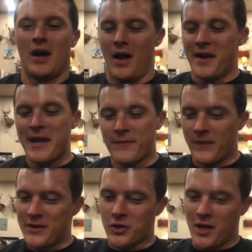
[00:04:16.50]
neat
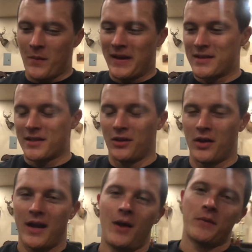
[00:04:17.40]
feature that we get to
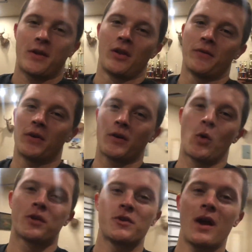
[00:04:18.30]
look at with Clifford. Of
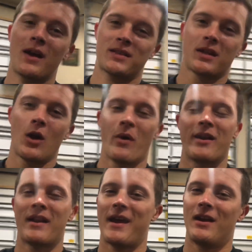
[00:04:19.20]
course, you guys can go in
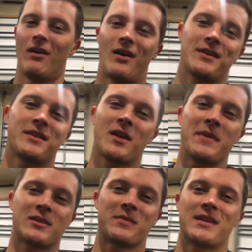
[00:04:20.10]
and analyze and give
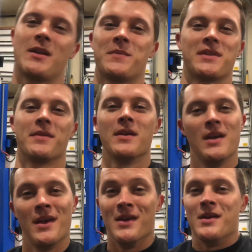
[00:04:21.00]
me some tips and
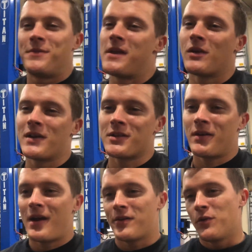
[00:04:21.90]
theories on
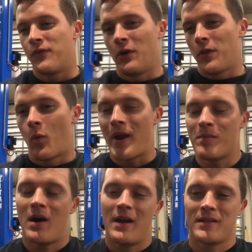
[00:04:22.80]
how you feel the weight
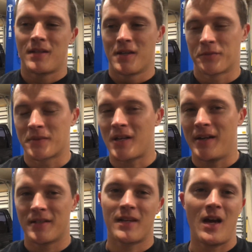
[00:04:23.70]
bias is from
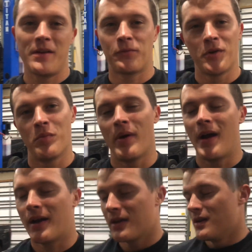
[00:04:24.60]
side to side, front to
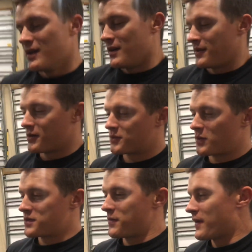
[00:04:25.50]
back, those
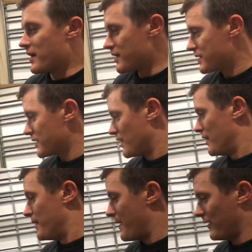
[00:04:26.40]
sorts of things.
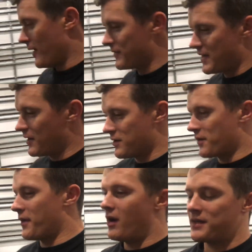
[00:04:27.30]
I'd love to hear your
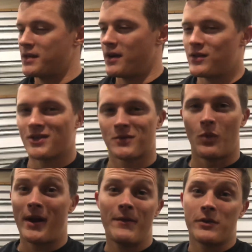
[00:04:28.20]
thoughts on it, just
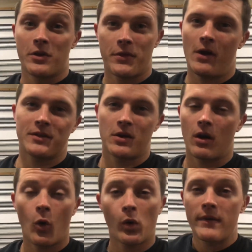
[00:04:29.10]
whatever your thoughts
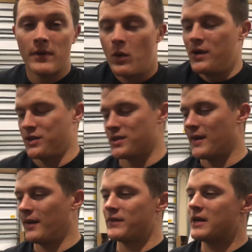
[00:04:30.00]
are, or even questions.
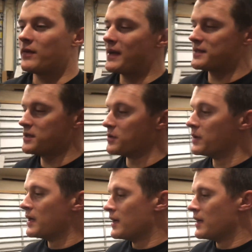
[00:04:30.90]
I'd love to hear that too.